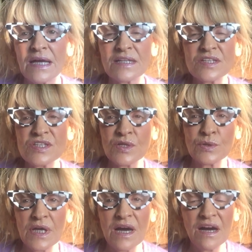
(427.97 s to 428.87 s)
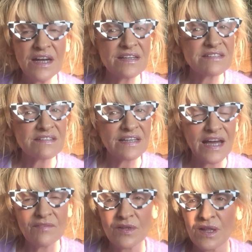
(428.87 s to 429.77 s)
And so the highest
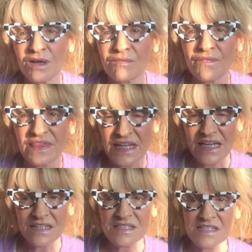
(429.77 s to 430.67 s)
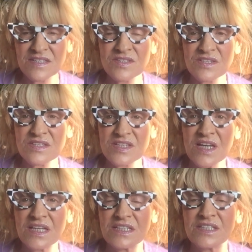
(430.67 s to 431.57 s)
level of deaths in
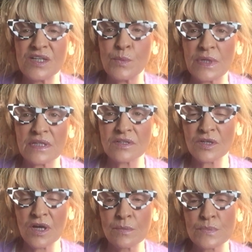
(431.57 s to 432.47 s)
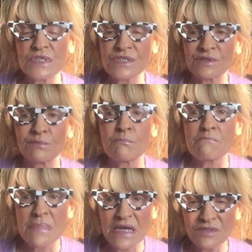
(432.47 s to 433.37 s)
society when it comes to
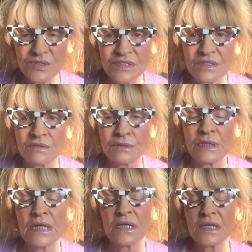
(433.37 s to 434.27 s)
mental